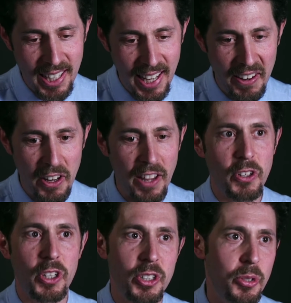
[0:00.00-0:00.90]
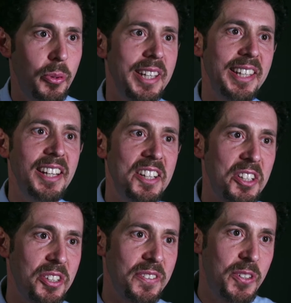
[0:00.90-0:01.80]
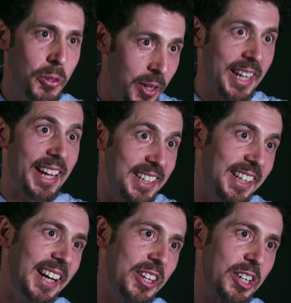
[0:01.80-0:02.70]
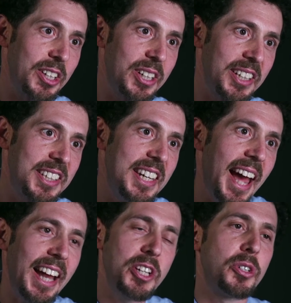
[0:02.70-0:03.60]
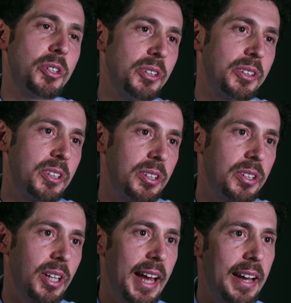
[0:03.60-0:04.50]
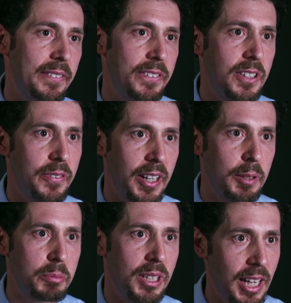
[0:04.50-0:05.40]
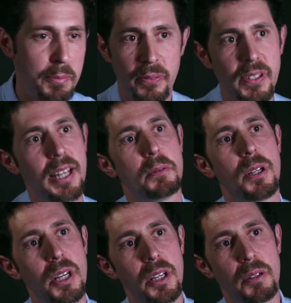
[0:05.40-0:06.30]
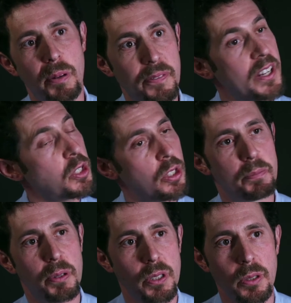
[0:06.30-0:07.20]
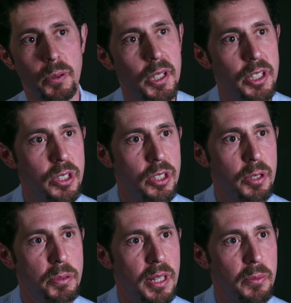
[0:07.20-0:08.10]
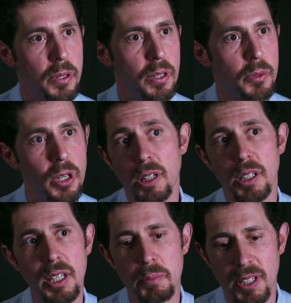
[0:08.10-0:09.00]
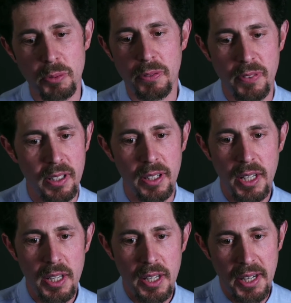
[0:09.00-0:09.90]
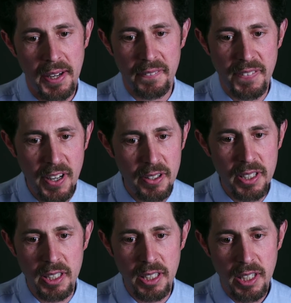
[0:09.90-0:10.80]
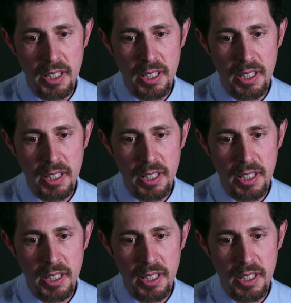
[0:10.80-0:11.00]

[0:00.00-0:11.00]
after 20 years of doing that together, it's natural to have developed the type of professional and personal relationships that we all did, because we felt very